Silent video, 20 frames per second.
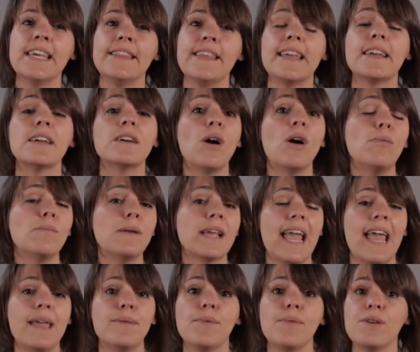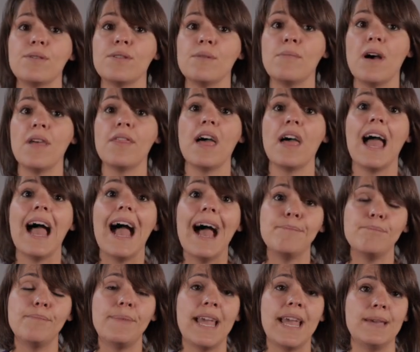they can complicate both the mother
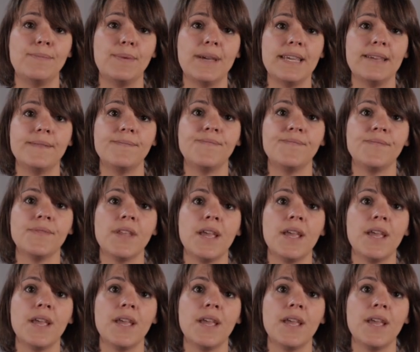and baby.